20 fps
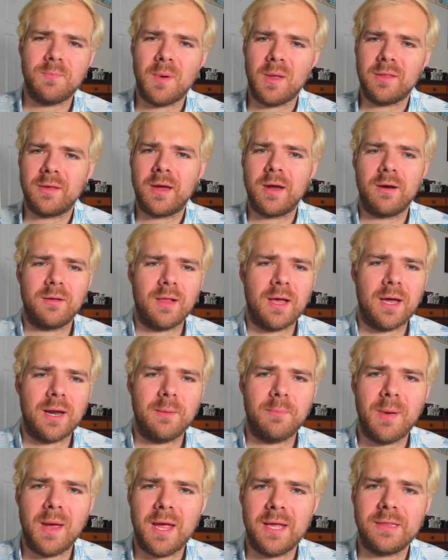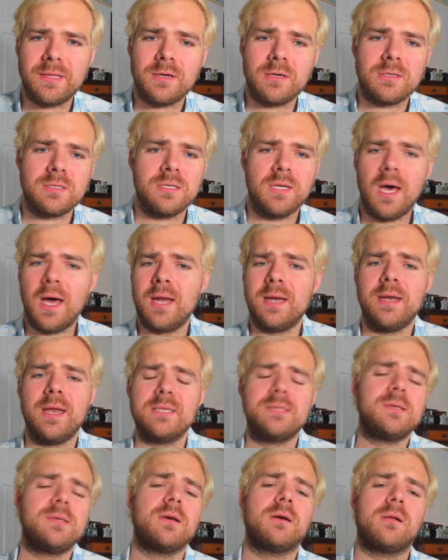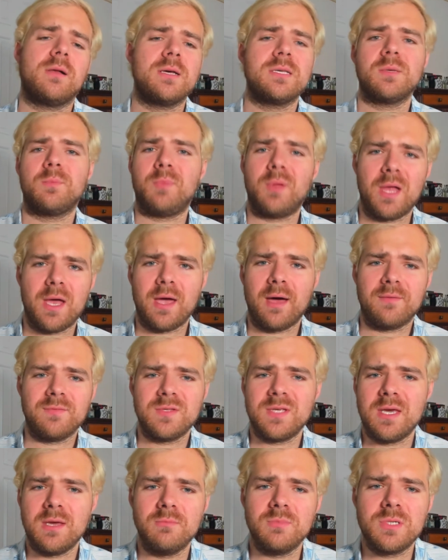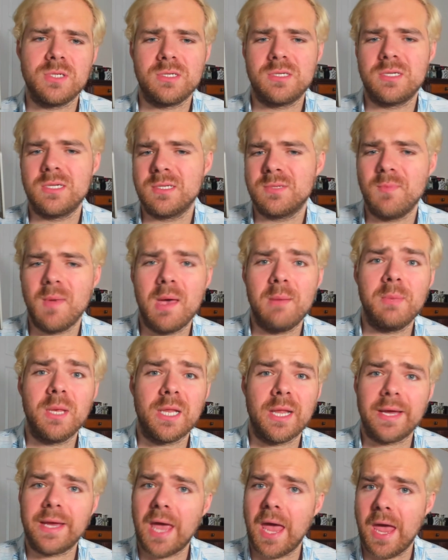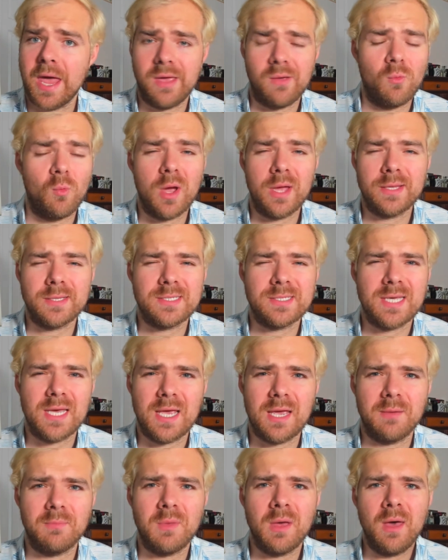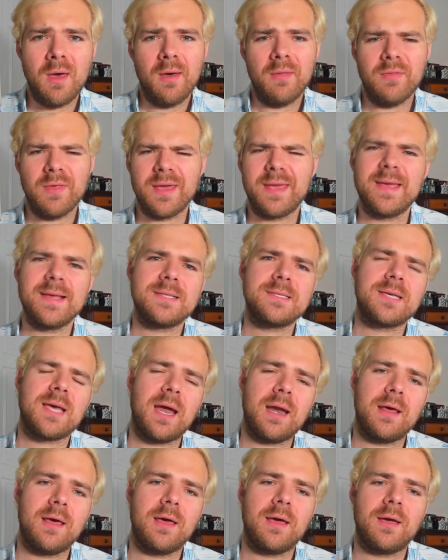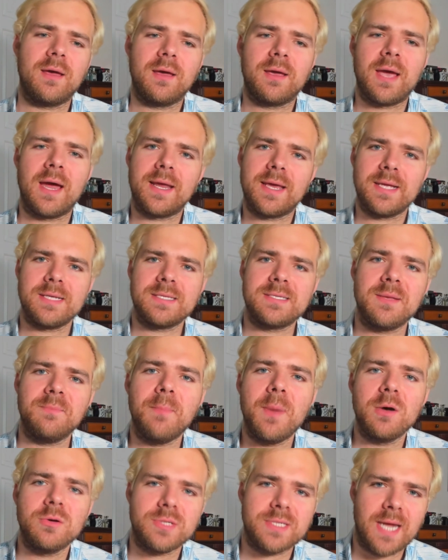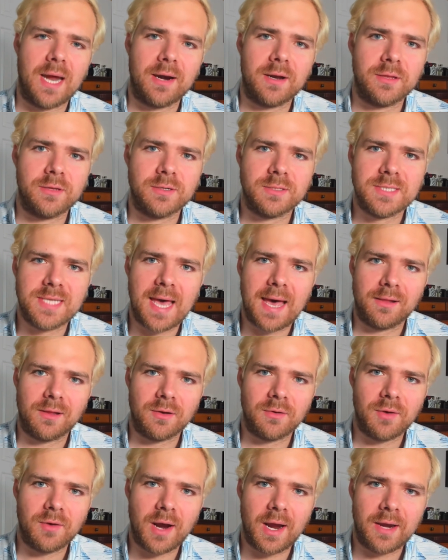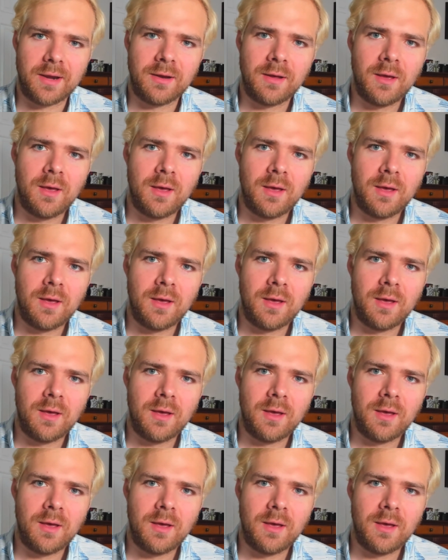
on the Carolina Panthers, not necessarily as a playoff team, just as maybe like an 8-win team that gets kind of gets the most out of their talent, right?